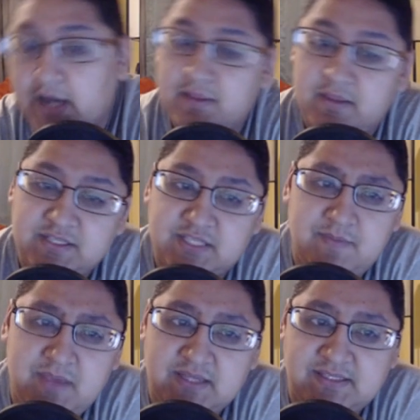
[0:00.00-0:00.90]
He's going to
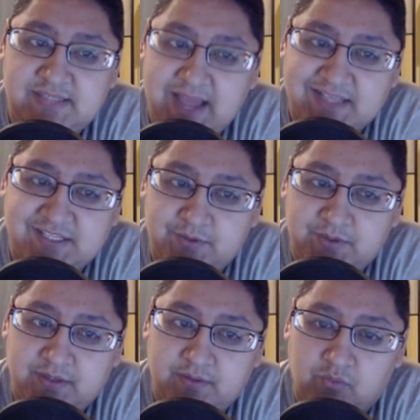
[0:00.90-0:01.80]
be a dex
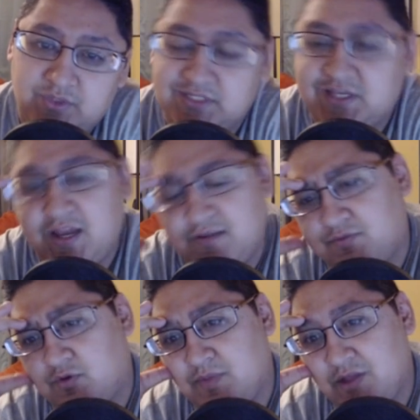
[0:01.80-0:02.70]
unit, which is kind of
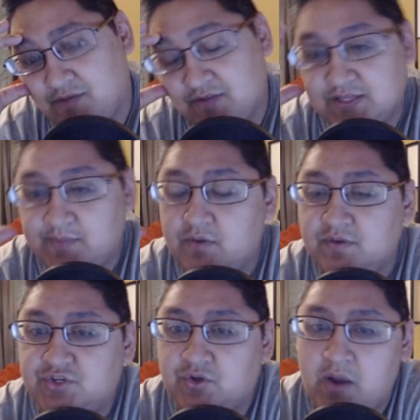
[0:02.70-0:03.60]
throwing me off because I'm not really
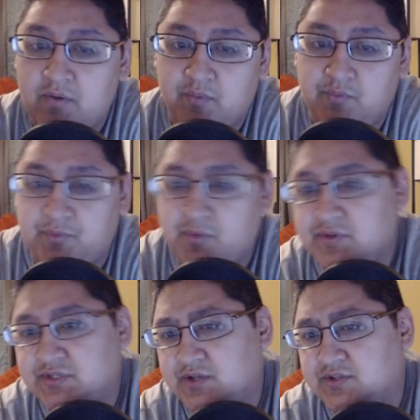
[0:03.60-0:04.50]
sure how I would throw
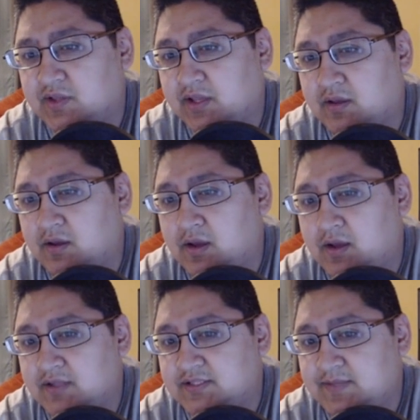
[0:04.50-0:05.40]
this onto like
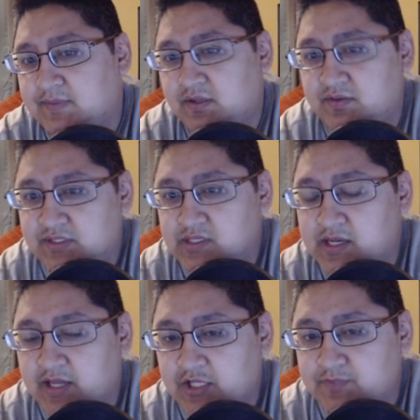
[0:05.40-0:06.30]
a team that uses a
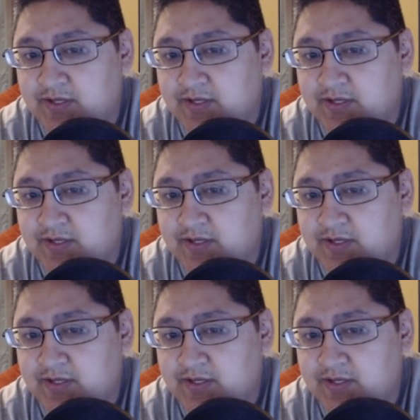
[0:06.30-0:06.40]
lot of HP